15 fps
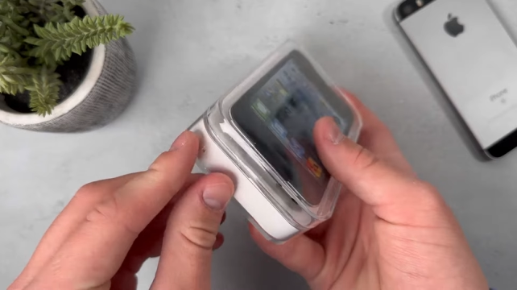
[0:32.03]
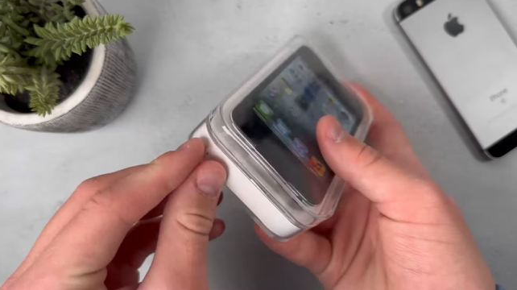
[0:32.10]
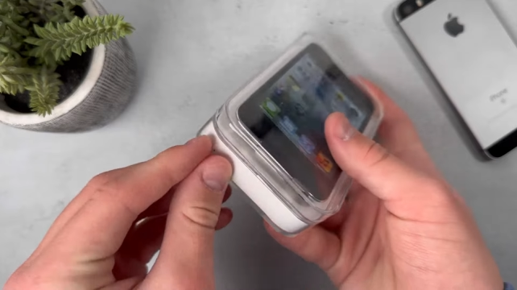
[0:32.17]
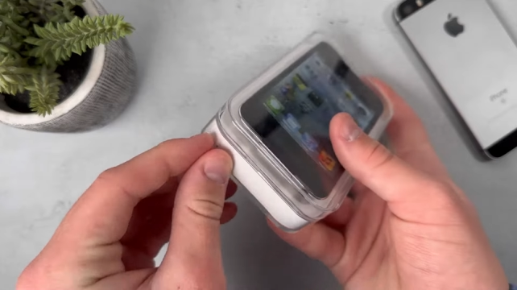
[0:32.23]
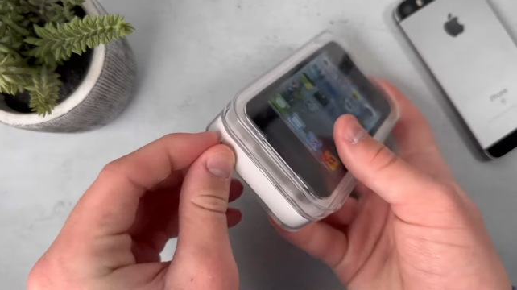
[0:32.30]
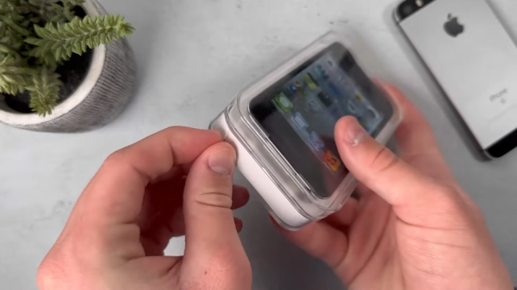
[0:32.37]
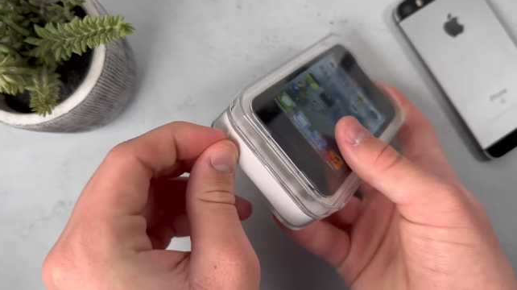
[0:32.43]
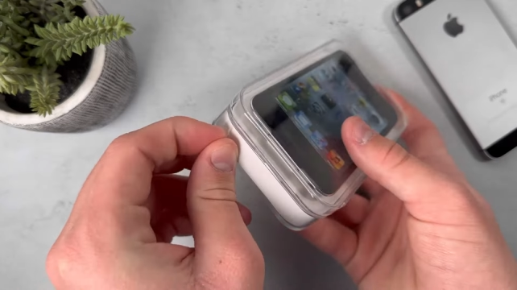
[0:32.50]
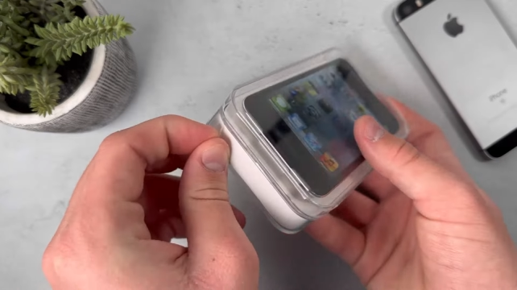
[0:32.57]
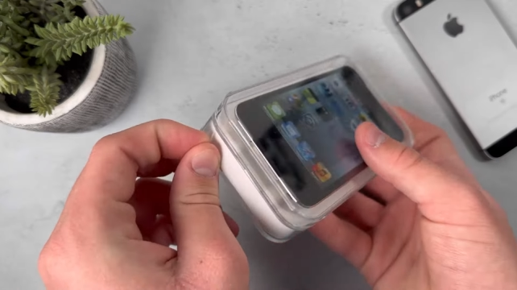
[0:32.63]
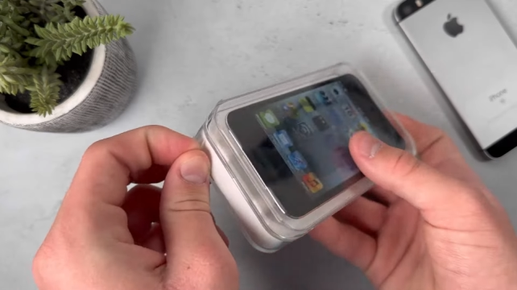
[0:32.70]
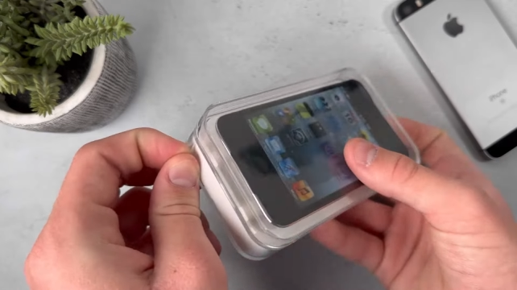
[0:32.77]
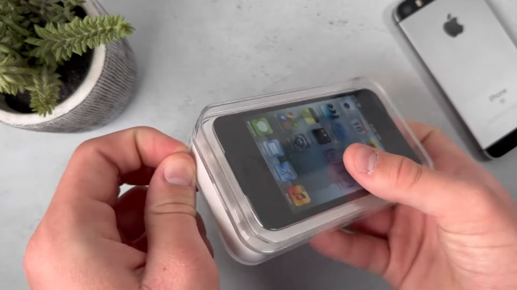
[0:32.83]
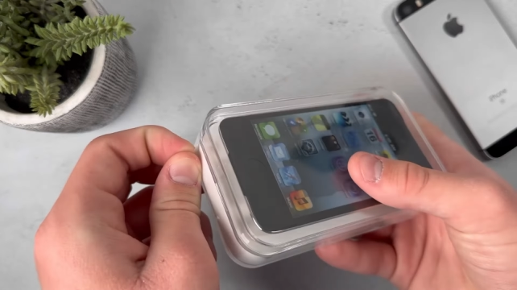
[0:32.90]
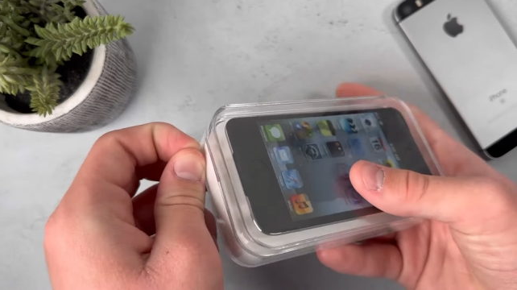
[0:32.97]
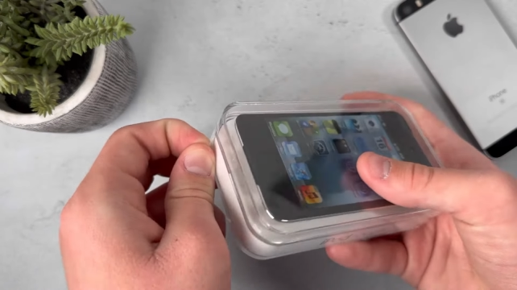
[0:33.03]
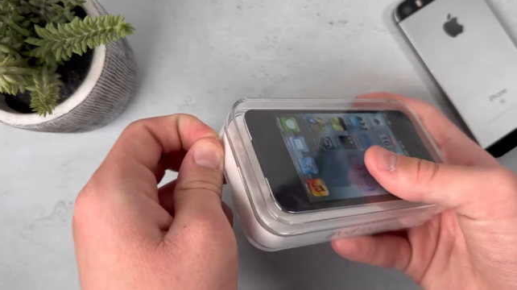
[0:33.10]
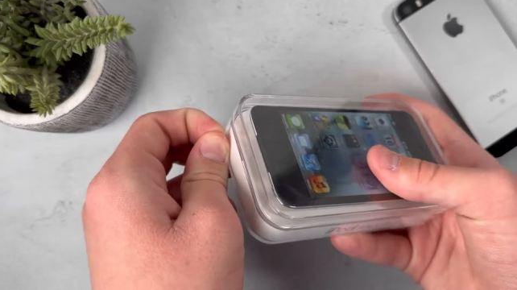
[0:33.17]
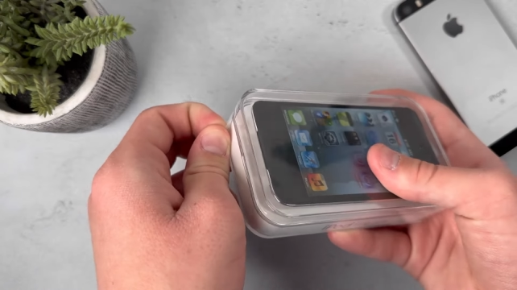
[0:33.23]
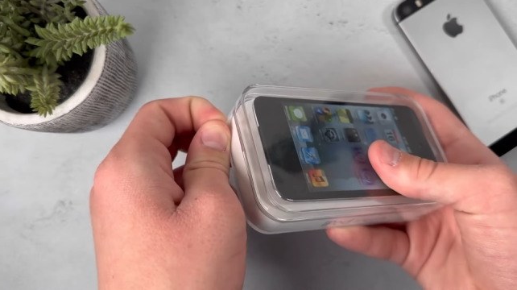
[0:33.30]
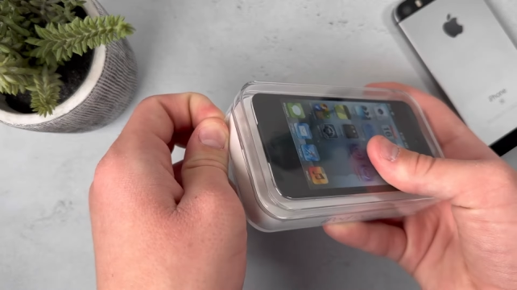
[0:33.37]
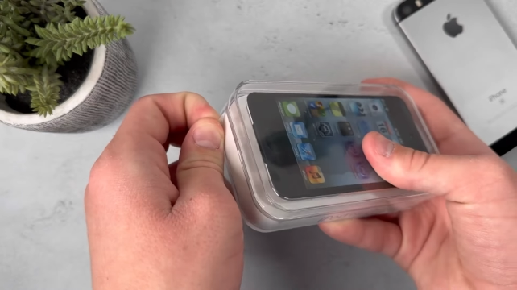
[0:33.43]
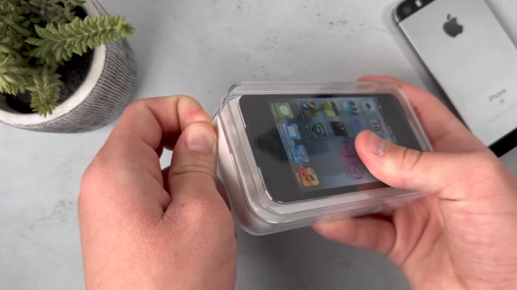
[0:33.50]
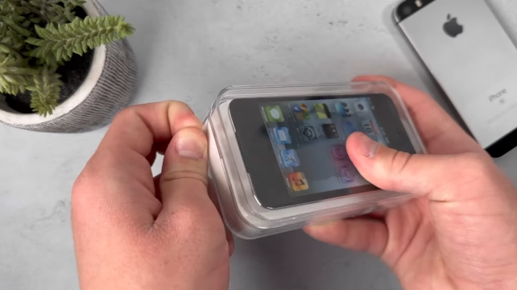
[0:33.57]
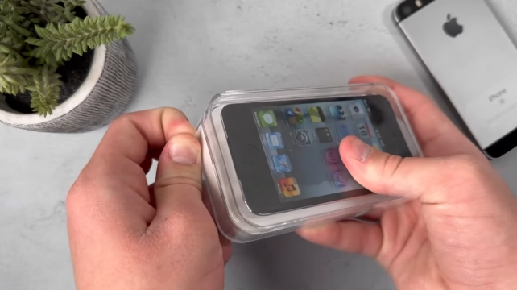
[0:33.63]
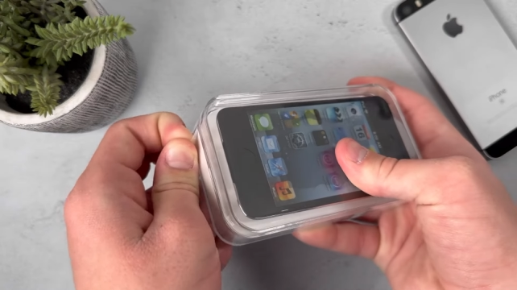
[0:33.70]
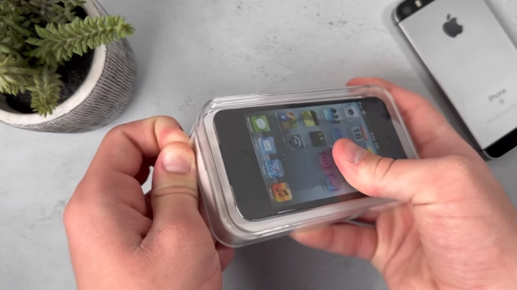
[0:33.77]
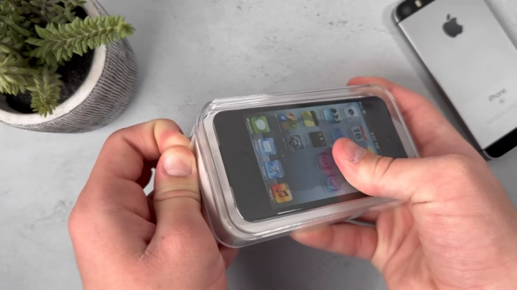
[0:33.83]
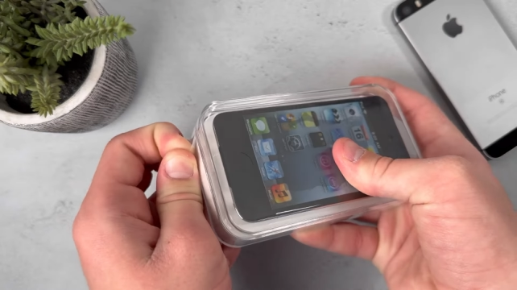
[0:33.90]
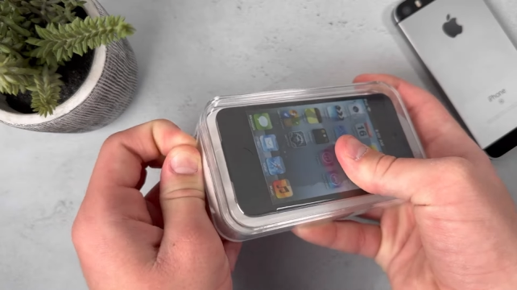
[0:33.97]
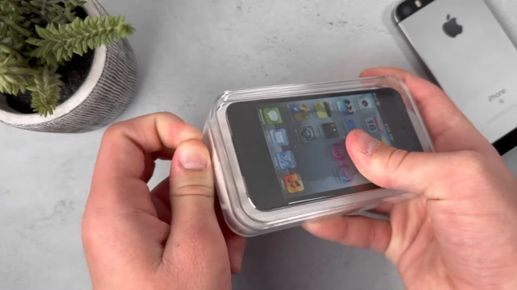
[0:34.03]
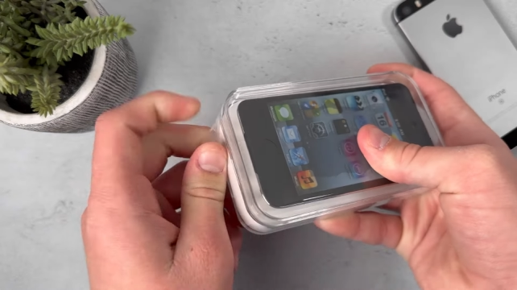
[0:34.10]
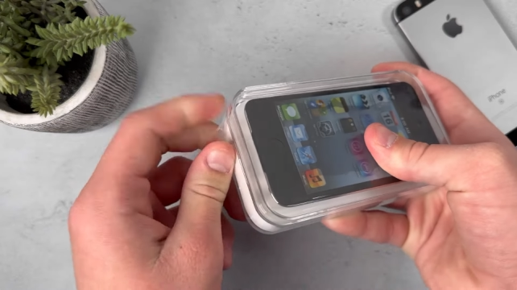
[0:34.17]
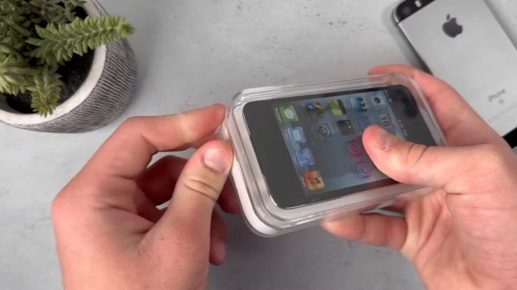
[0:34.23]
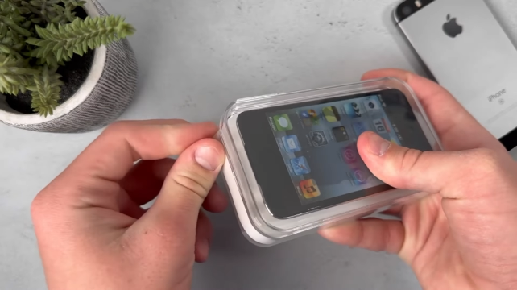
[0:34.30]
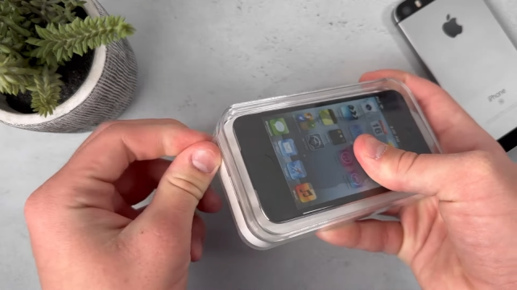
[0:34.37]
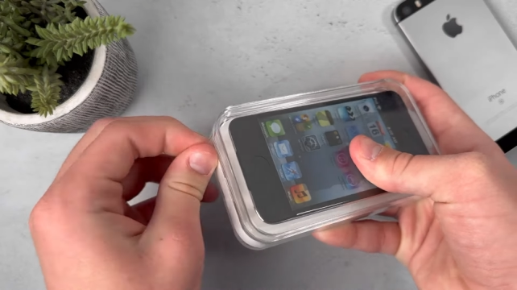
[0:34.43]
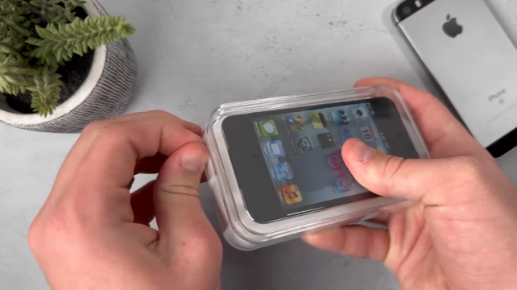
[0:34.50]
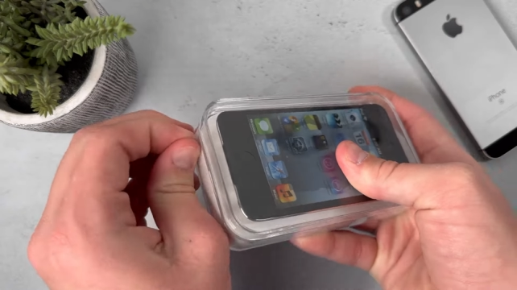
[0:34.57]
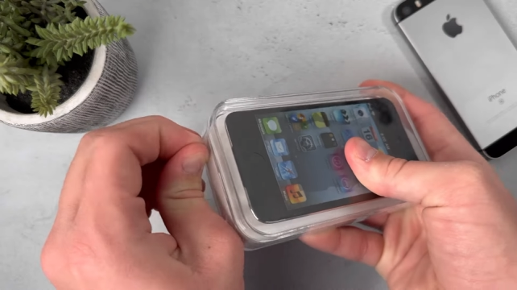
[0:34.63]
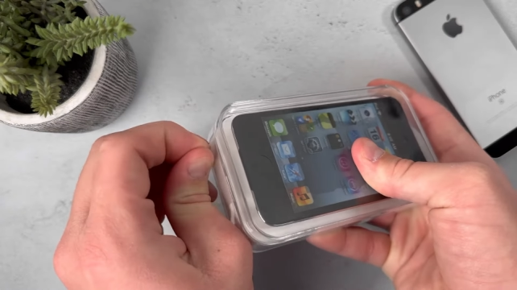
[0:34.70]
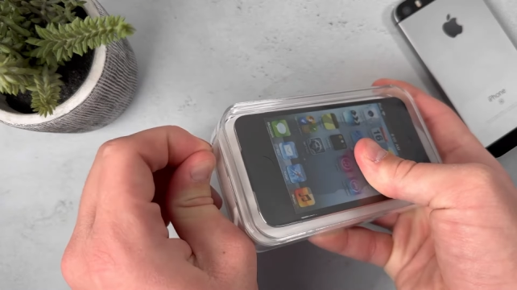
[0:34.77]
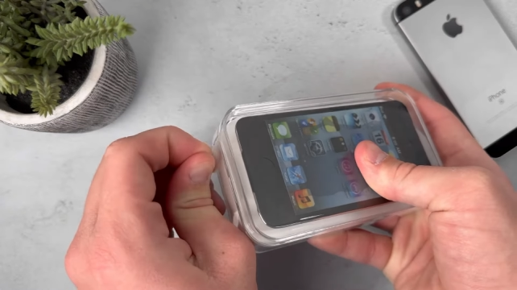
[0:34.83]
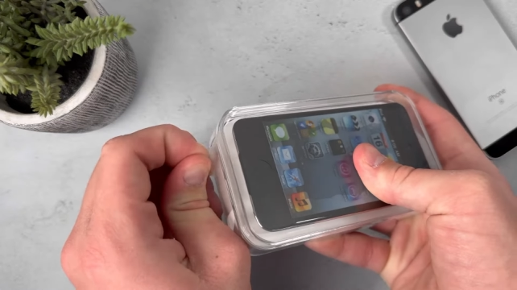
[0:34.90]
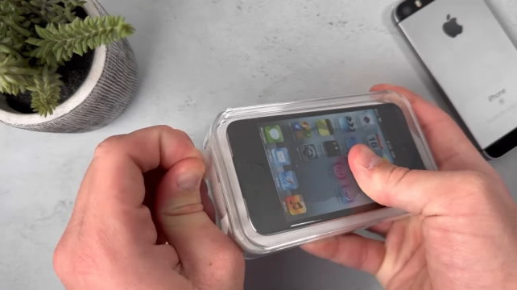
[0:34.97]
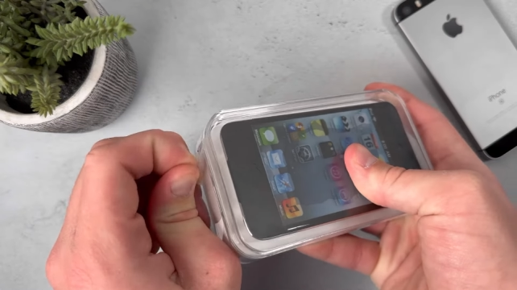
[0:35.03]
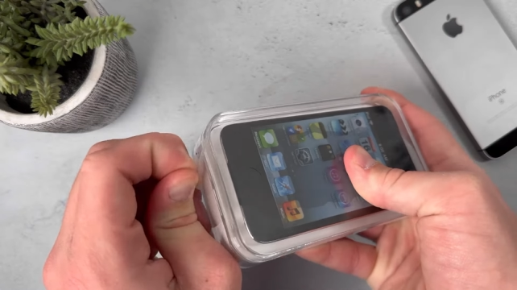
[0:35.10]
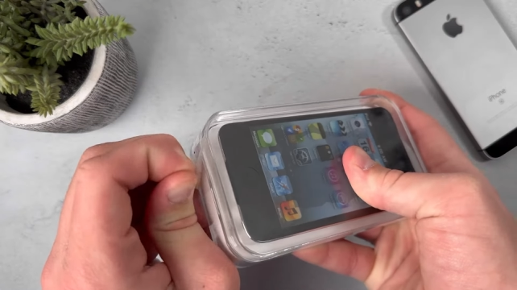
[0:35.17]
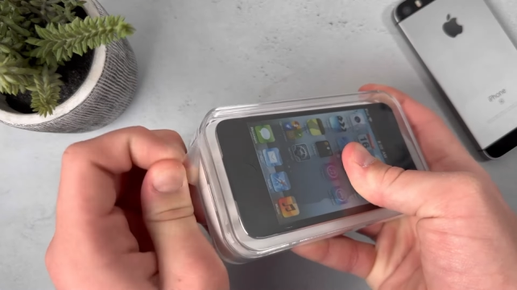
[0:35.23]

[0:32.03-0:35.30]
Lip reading: Nobody's mouth can be seen.